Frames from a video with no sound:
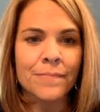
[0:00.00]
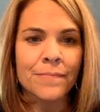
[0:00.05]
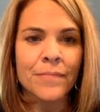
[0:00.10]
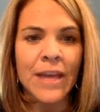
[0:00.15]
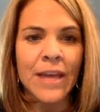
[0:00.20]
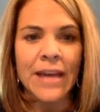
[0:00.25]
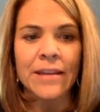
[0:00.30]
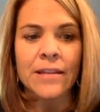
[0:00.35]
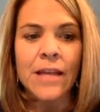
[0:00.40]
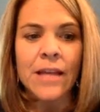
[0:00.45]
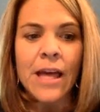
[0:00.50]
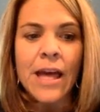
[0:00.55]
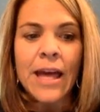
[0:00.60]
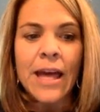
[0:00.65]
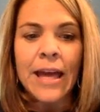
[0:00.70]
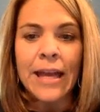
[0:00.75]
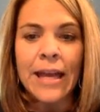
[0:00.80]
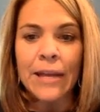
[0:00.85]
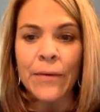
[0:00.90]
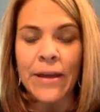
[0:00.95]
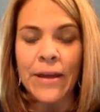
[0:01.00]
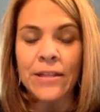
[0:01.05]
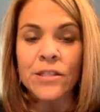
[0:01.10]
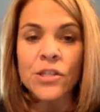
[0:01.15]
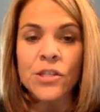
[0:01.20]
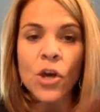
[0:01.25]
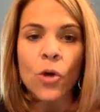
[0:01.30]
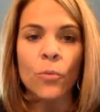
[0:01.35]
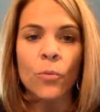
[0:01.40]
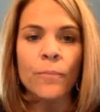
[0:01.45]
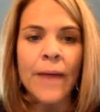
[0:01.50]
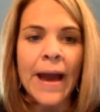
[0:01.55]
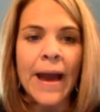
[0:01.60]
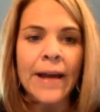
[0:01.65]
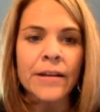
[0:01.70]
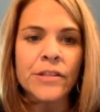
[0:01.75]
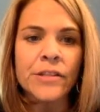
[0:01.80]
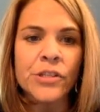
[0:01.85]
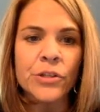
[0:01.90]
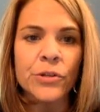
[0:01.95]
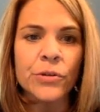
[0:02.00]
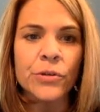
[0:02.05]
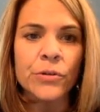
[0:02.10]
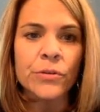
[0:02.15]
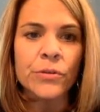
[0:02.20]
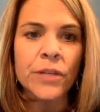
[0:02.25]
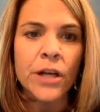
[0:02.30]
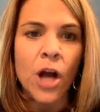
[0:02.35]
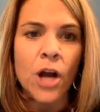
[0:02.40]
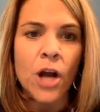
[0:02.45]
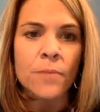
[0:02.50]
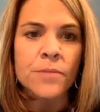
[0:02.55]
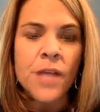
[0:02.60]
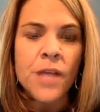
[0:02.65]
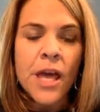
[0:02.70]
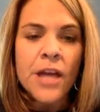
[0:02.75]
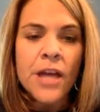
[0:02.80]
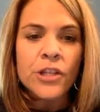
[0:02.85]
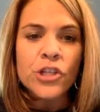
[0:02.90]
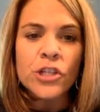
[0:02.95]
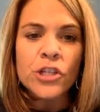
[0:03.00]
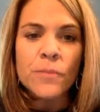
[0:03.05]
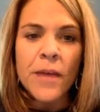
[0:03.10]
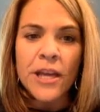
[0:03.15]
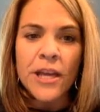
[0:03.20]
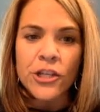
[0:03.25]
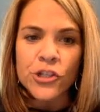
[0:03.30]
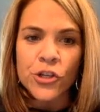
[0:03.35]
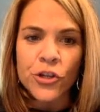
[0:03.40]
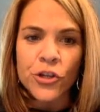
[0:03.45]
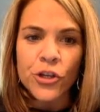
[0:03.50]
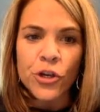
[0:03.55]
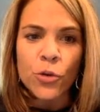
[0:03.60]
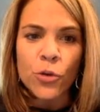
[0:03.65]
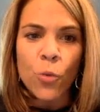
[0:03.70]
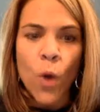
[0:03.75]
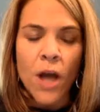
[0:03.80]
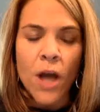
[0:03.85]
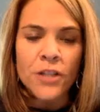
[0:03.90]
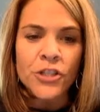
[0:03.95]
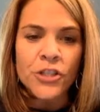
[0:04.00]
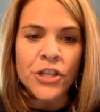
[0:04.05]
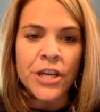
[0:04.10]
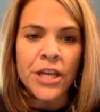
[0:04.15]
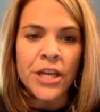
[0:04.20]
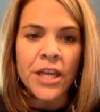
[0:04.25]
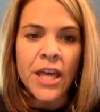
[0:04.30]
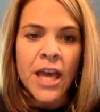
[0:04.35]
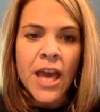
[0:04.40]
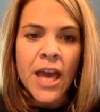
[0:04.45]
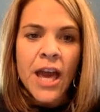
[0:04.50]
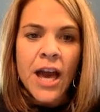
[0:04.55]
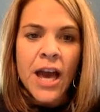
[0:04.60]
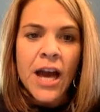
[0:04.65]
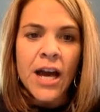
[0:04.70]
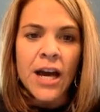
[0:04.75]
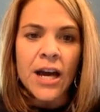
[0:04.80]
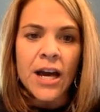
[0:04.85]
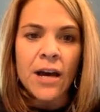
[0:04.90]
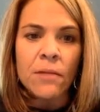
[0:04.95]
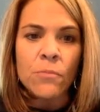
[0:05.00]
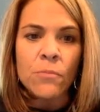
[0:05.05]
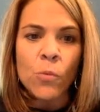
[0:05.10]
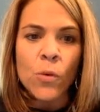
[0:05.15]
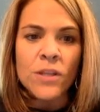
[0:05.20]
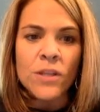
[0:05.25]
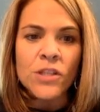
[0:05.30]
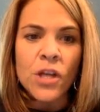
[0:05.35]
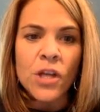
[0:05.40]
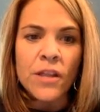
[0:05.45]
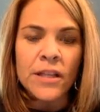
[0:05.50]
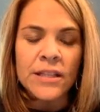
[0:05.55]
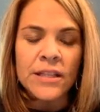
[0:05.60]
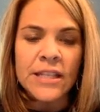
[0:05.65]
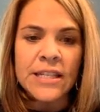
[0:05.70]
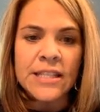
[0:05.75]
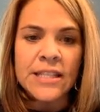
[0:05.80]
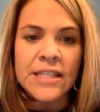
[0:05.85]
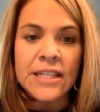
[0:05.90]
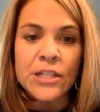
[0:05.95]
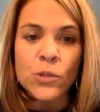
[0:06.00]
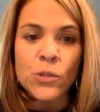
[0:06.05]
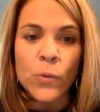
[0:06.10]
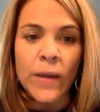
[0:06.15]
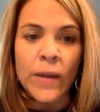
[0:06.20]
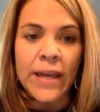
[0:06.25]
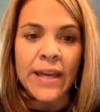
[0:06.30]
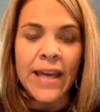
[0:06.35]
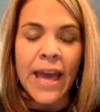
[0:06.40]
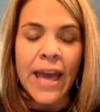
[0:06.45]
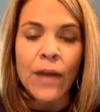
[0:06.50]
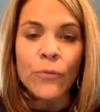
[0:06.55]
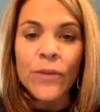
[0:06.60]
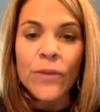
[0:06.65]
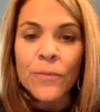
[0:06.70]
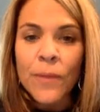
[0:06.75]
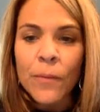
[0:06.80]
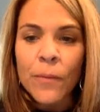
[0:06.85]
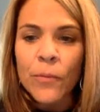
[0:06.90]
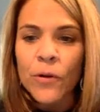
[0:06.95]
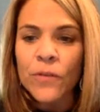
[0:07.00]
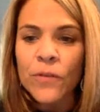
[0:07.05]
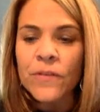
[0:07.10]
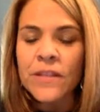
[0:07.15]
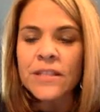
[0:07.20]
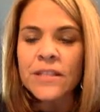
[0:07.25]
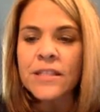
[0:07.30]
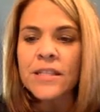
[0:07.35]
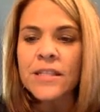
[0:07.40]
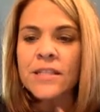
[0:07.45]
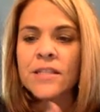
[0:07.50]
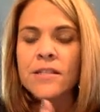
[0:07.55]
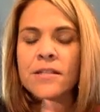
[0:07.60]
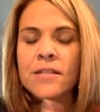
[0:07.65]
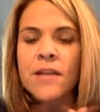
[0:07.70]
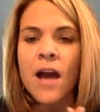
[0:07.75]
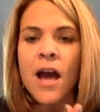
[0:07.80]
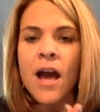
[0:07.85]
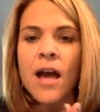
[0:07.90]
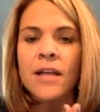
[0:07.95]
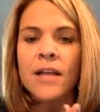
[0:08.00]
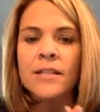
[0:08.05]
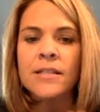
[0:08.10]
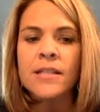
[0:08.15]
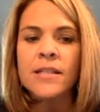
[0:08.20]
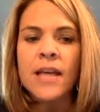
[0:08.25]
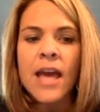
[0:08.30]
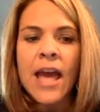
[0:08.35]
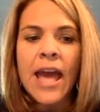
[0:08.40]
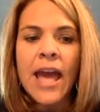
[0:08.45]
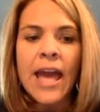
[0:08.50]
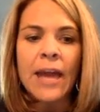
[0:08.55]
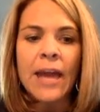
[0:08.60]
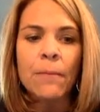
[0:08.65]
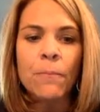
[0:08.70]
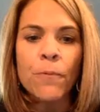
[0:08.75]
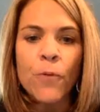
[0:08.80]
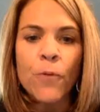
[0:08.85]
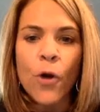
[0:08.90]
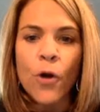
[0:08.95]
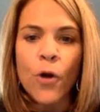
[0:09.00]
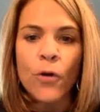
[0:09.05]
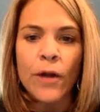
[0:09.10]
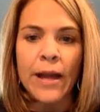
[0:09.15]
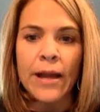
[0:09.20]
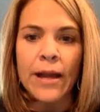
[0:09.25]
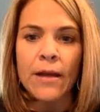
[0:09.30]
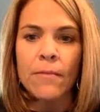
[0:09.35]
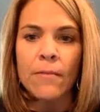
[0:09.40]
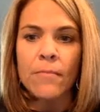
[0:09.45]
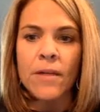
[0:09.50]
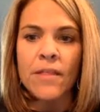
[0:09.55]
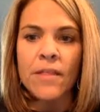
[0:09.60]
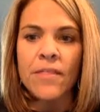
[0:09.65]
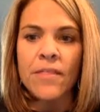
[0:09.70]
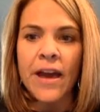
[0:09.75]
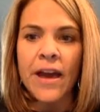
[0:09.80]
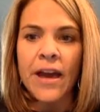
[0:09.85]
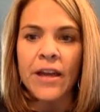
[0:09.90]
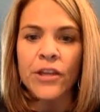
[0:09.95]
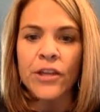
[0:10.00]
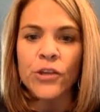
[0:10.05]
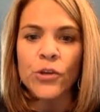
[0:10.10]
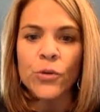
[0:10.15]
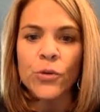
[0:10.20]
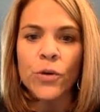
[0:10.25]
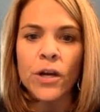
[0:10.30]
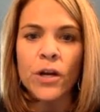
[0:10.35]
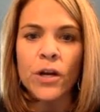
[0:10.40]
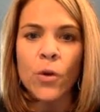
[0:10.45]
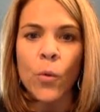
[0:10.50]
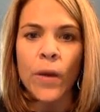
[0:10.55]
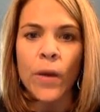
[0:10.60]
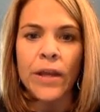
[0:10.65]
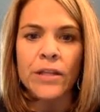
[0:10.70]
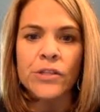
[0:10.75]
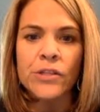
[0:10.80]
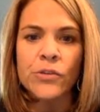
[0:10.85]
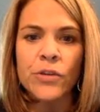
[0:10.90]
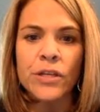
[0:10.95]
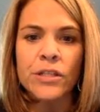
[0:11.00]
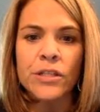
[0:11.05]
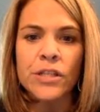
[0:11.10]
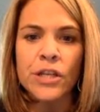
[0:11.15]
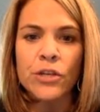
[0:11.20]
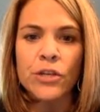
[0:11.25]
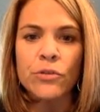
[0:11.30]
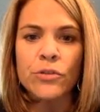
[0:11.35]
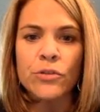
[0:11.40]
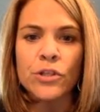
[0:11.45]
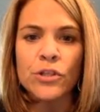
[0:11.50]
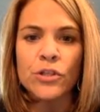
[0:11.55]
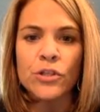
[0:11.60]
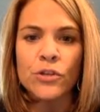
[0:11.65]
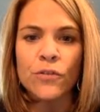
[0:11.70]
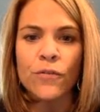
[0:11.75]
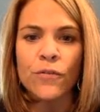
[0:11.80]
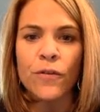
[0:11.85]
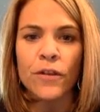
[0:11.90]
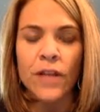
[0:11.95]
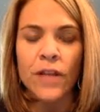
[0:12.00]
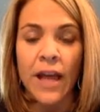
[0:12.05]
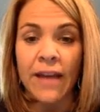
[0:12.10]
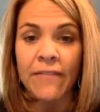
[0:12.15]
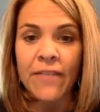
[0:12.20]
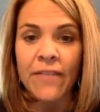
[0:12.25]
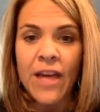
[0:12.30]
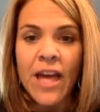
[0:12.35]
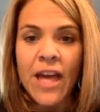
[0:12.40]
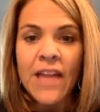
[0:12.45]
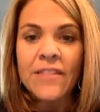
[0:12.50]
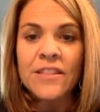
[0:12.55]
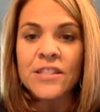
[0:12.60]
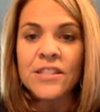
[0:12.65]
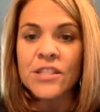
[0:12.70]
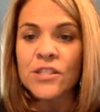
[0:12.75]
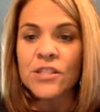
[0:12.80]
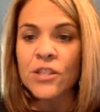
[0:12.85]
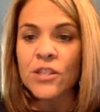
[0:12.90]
Okay, anyway, so back to the carbs. Just make sure you're watching what's on the list each week. And remember, this is not a program that you are going to continue to do for life. This is